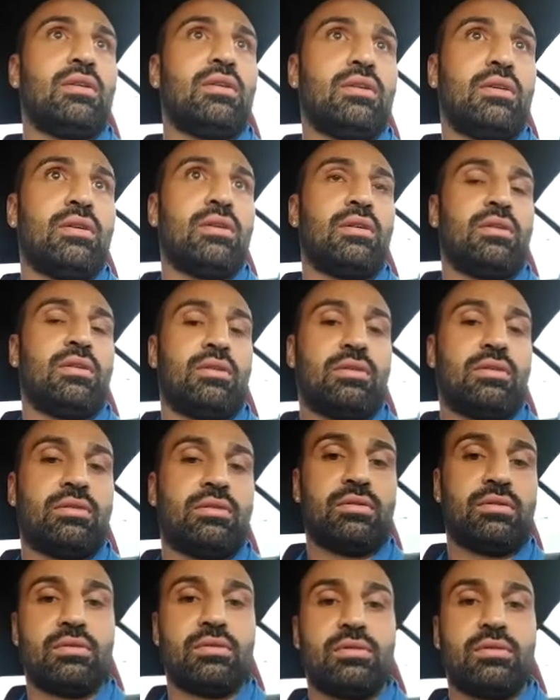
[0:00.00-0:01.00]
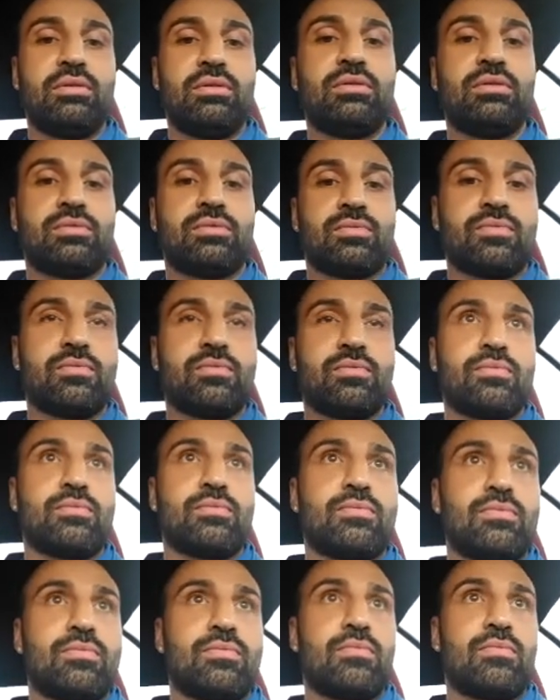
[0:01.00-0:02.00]

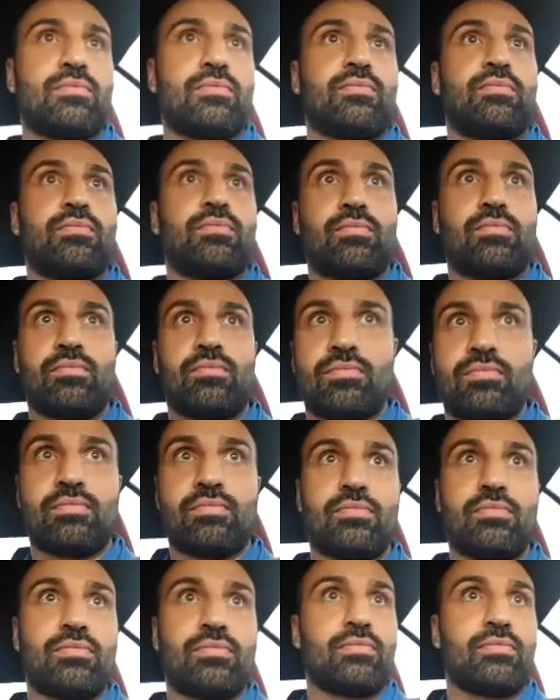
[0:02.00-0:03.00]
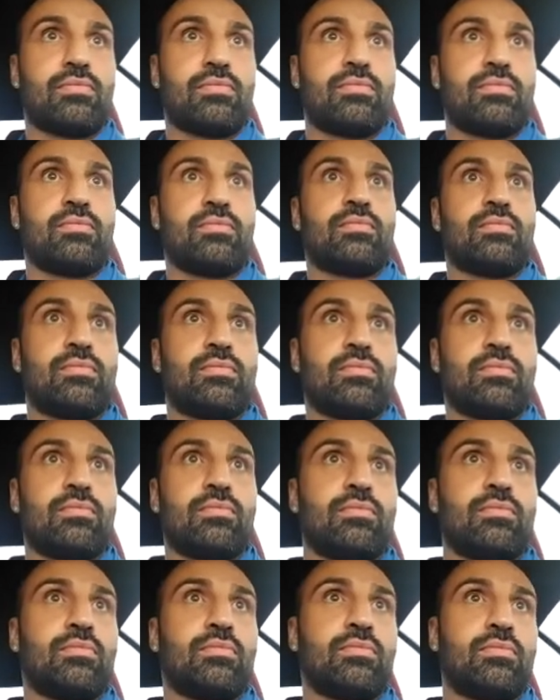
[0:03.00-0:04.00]

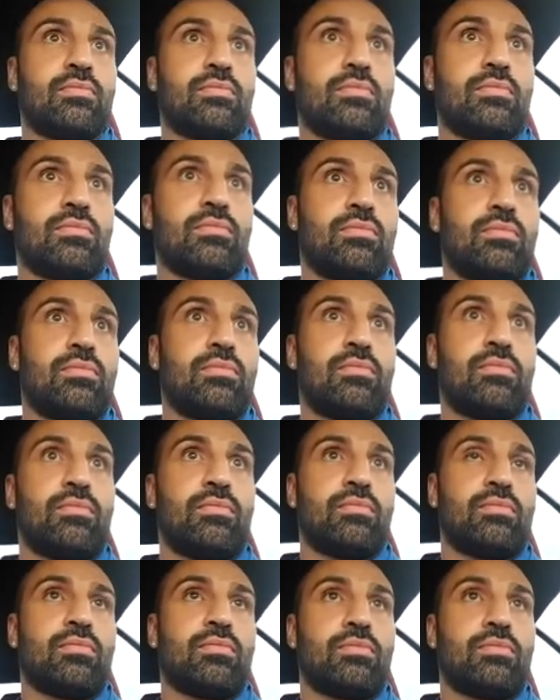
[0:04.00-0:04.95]
This person isn't speaking.